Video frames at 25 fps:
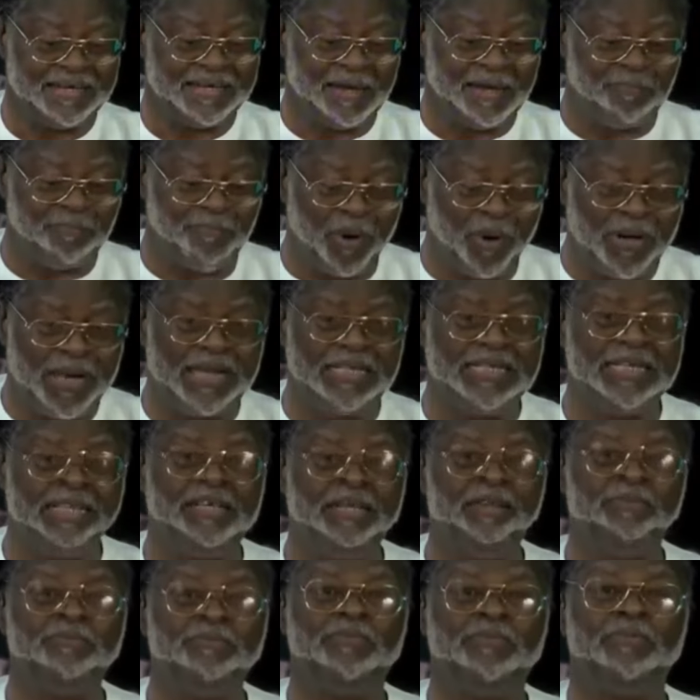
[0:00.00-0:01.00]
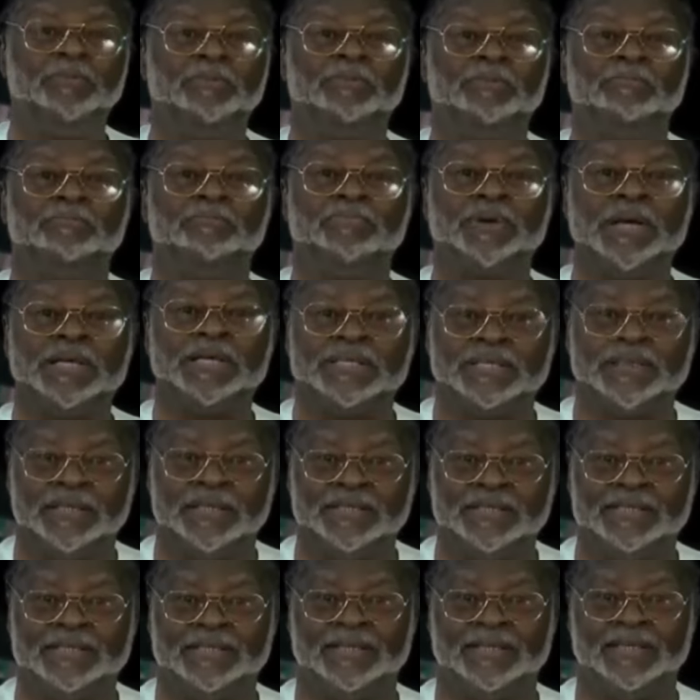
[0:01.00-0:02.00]
The Bola Tinubu
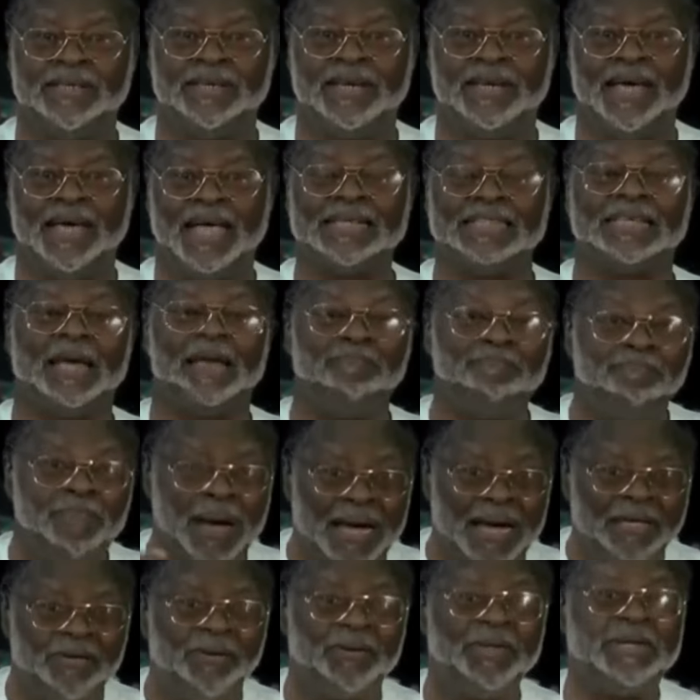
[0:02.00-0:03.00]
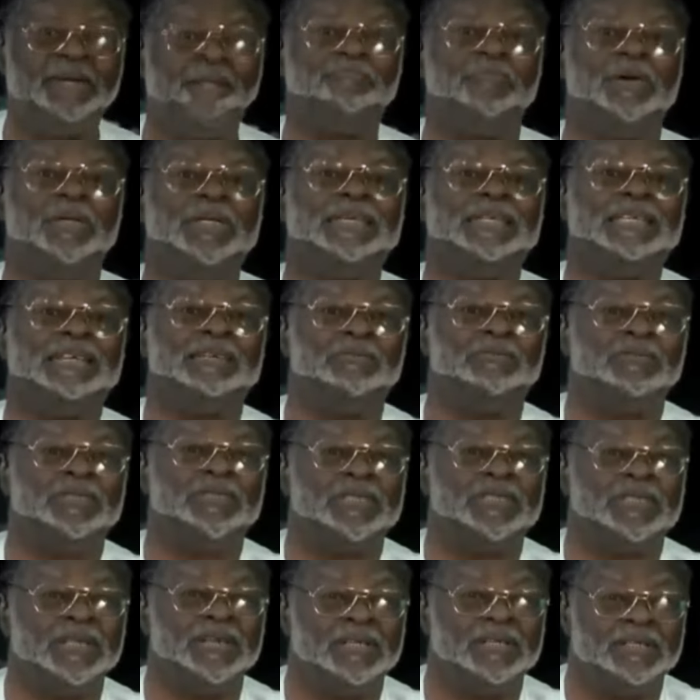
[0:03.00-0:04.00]
presidency has abandoned the political
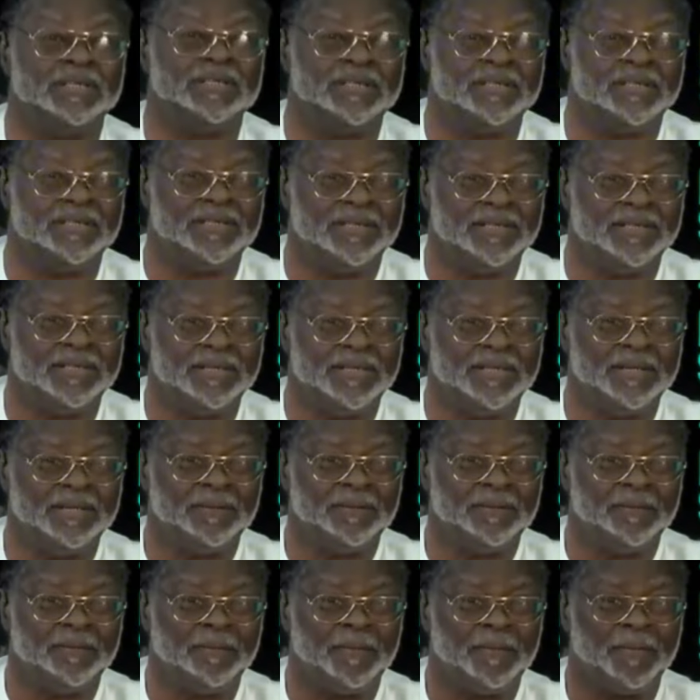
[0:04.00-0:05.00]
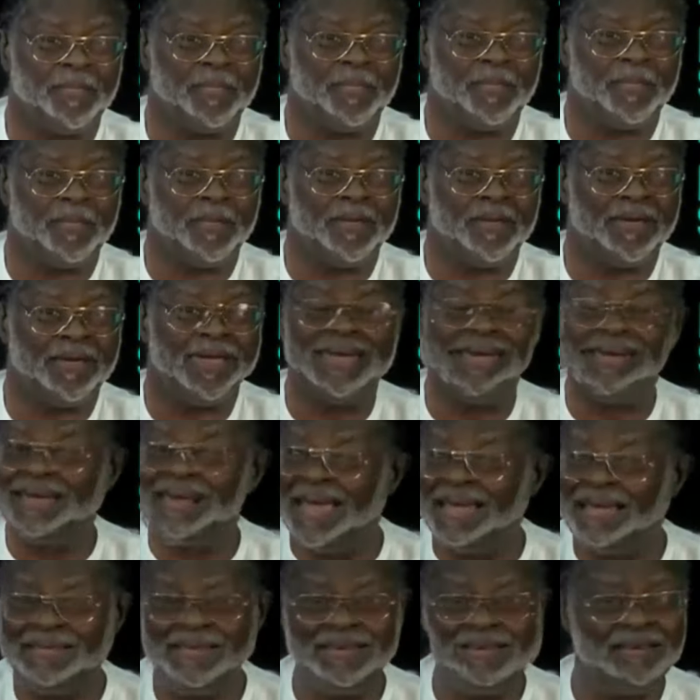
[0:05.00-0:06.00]
state.
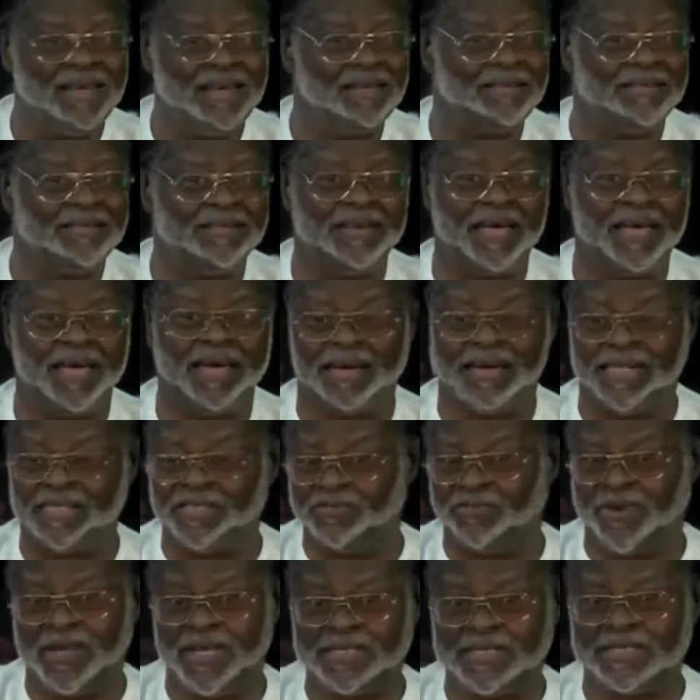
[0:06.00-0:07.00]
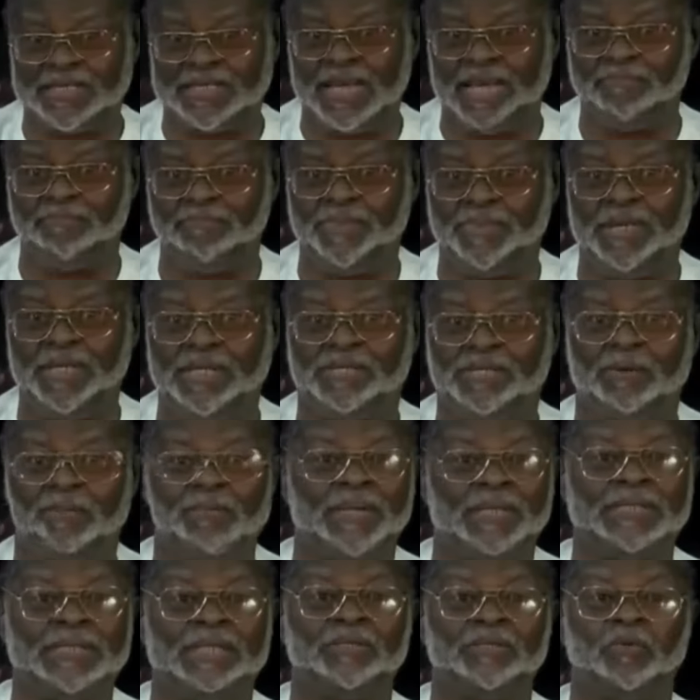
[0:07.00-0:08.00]
In 1999, I stressed in that piece,
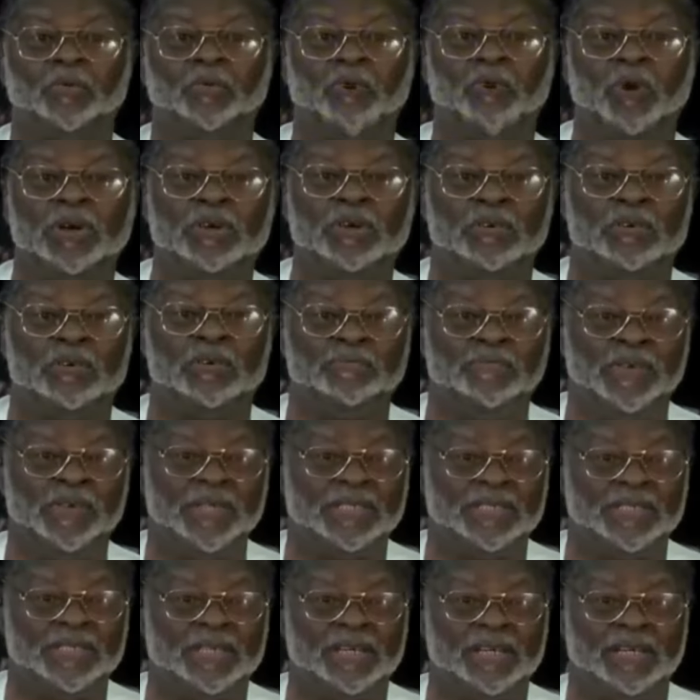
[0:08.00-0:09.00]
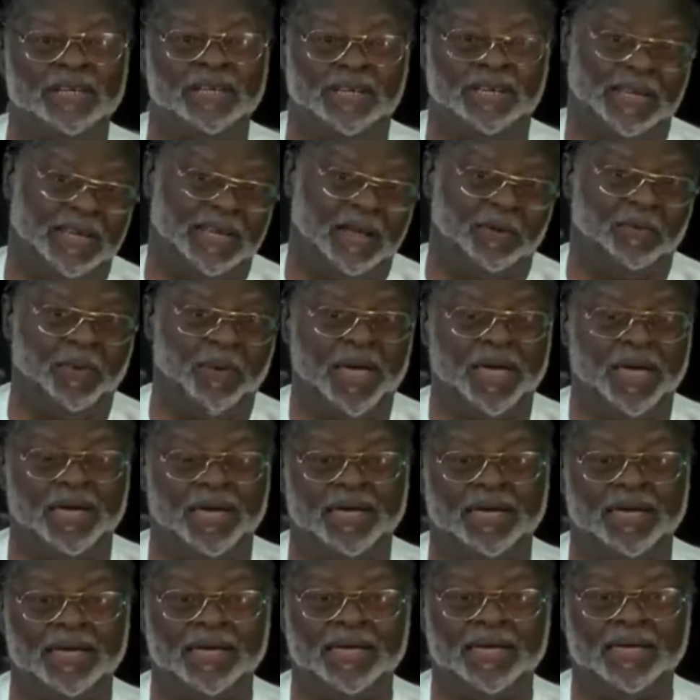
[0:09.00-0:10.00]
Obasanjo won convincingly, in a
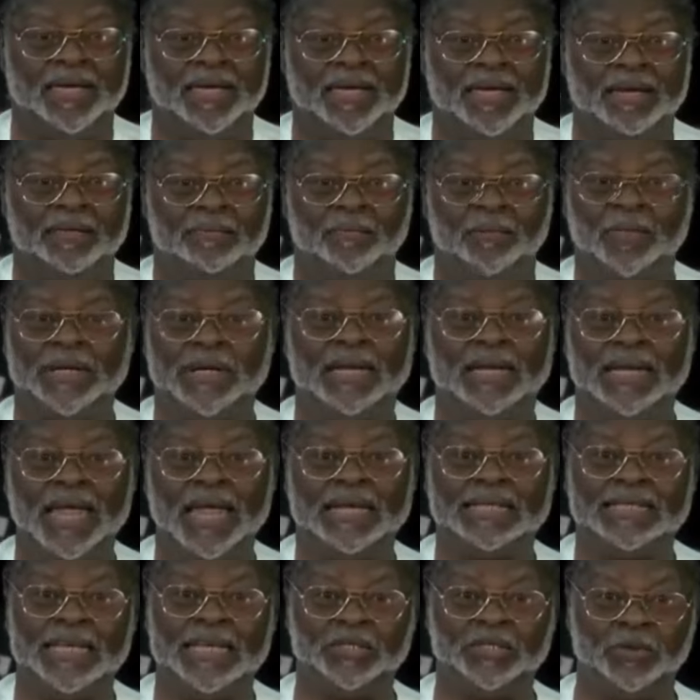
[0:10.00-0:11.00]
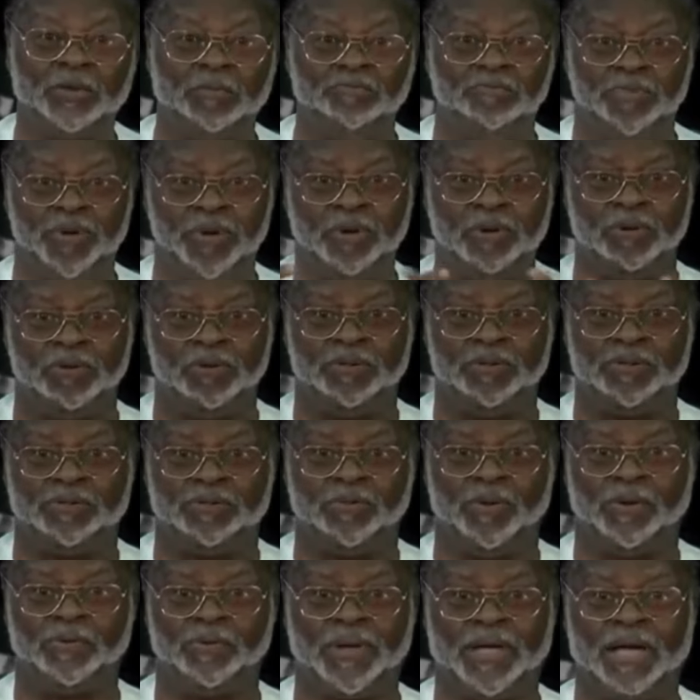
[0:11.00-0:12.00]
way, but elected to build
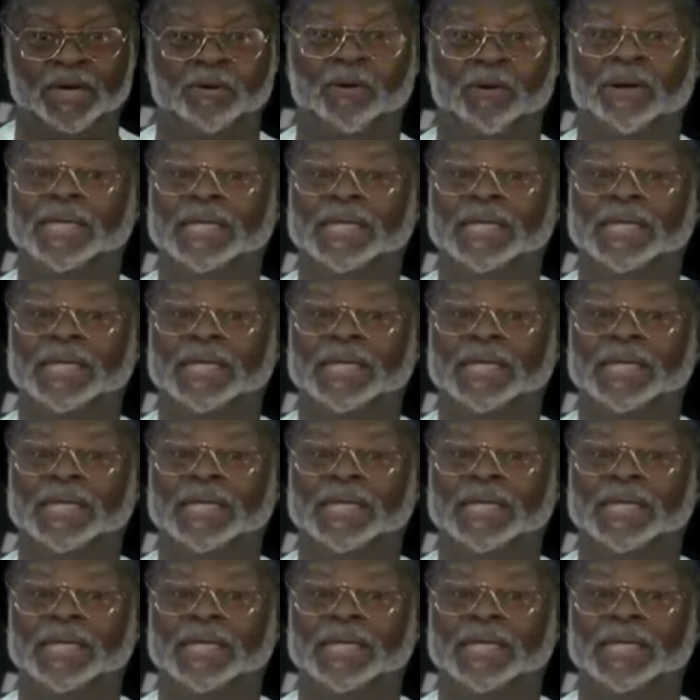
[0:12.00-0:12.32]
what we can